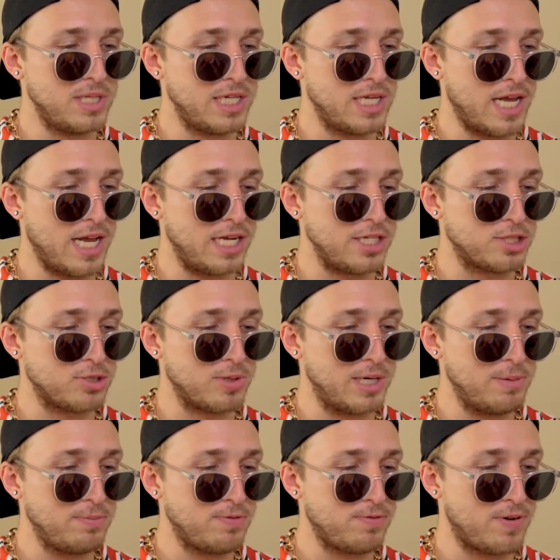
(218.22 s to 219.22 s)
me a
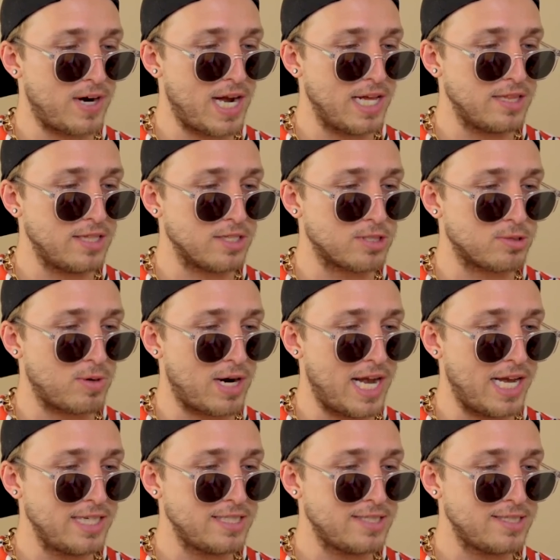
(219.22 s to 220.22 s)
shrimp fried this
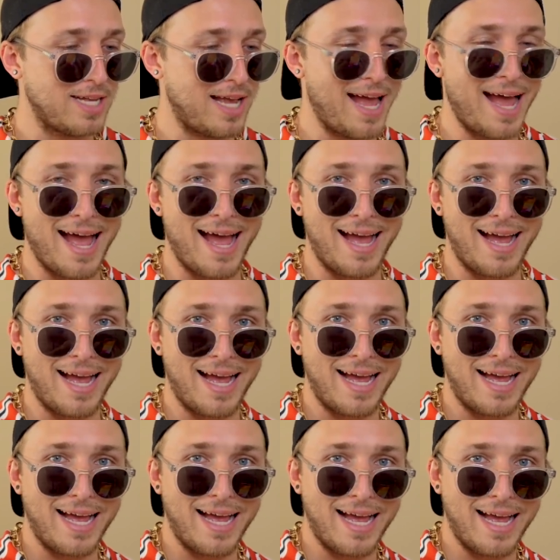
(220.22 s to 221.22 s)
rice? Ha
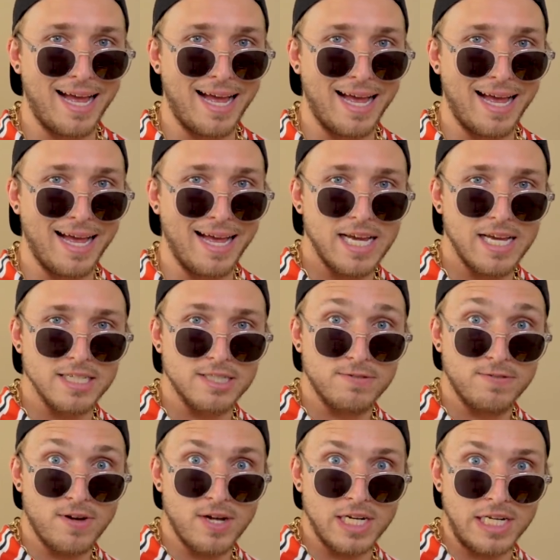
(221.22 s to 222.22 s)
ha ha. It's
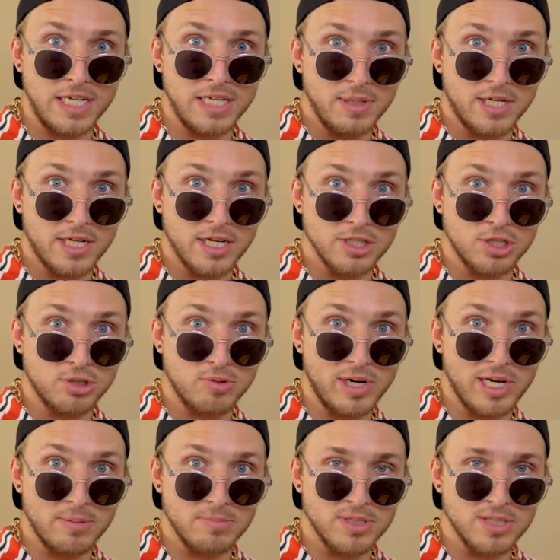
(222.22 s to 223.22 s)
funny because
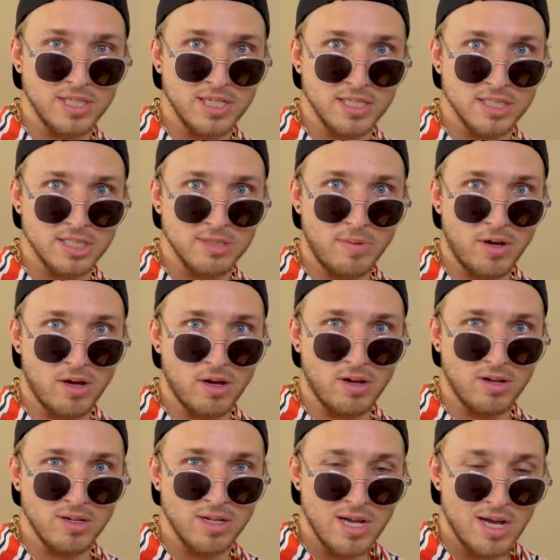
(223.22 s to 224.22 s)
shrimps is
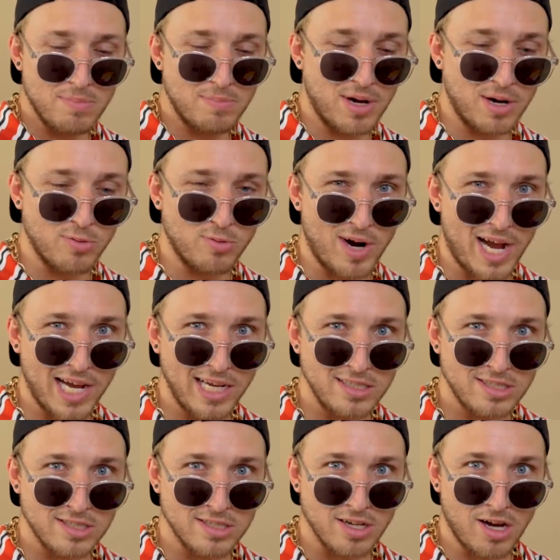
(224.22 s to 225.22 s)
small, but
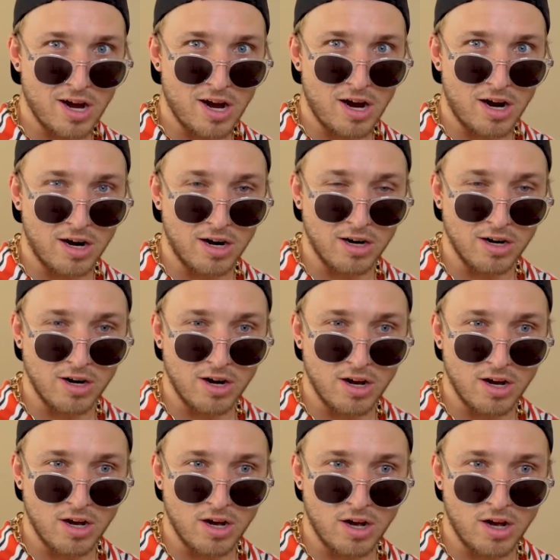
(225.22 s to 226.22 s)
rice are
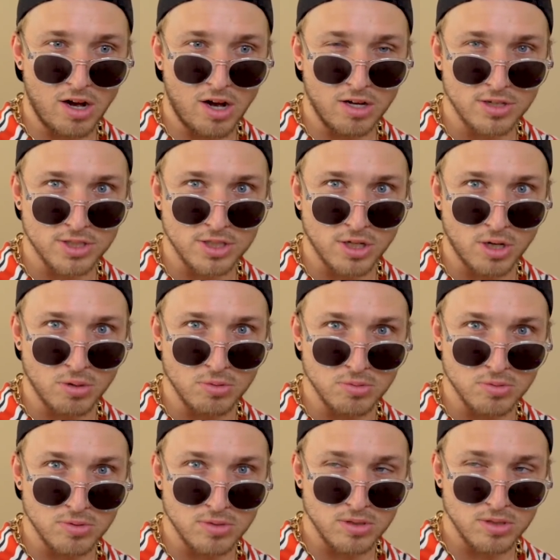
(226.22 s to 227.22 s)

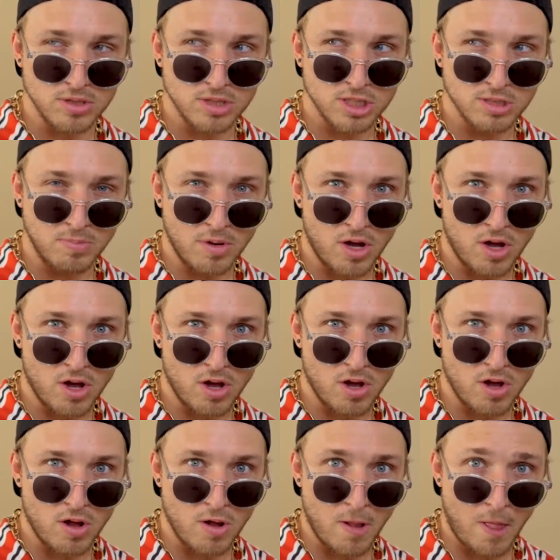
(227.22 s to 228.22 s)
also
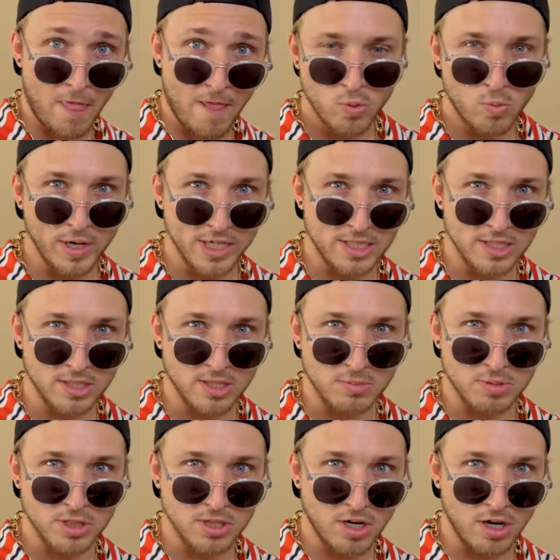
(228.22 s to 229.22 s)
small, which is
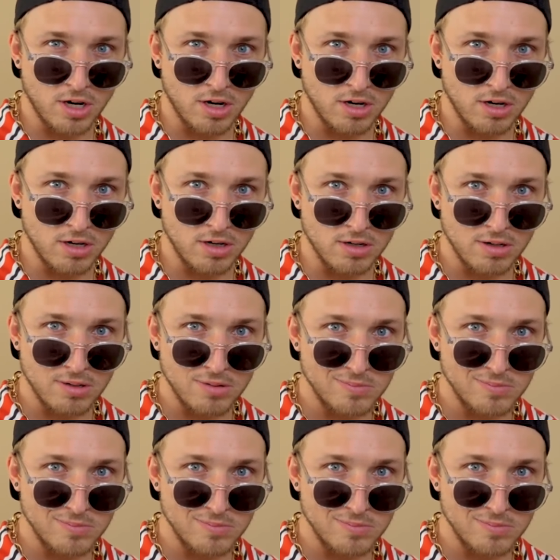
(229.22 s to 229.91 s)
absurd